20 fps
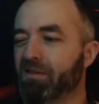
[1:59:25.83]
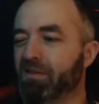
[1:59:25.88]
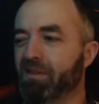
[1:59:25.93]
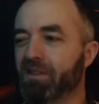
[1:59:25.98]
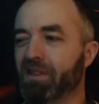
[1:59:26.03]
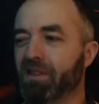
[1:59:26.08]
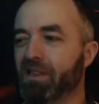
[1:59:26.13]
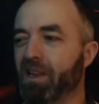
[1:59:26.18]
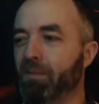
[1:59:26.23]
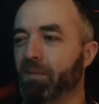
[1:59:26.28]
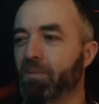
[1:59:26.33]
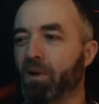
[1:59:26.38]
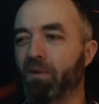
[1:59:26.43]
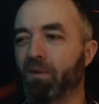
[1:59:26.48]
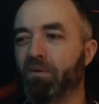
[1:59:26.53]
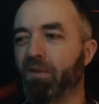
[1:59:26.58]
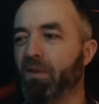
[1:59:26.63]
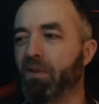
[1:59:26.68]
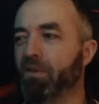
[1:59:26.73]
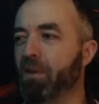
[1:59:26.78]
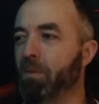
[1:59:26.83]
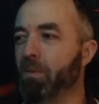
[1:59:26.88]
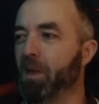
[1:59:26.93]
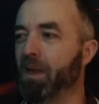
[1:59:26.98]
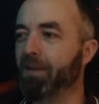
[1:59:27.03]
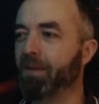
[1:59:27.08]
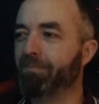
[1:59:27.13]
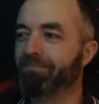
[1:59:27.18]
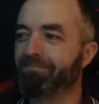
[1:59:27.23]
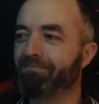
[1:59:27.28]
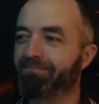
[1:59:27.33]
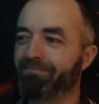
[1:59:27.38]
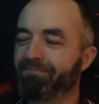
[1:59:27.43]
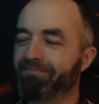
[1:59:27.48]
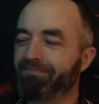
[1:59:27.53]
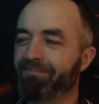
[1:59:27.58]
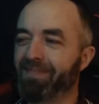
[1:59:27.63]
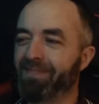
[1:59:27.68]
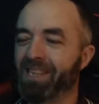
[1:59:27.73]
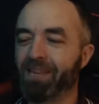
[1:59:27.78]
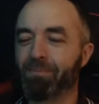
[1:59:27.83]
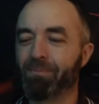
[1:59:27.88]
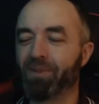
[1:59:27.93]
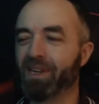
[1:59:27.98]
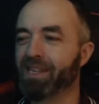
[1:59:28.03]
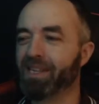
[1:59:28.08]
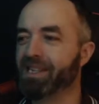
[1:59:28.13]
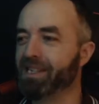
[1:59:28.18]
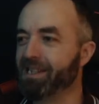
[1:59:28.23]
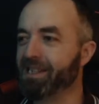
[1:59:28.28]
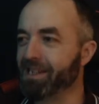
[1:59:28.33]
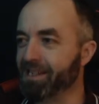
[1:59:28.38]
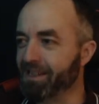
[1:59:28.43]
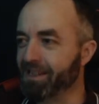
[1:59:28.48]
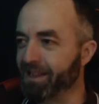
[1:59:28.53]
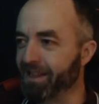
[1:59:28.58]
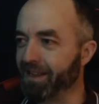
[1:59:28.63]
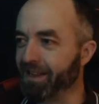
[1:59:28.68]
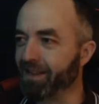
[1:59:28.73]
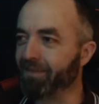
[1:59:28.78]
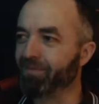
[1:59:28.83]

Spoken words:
£10.50, mate. Same price as yesterday."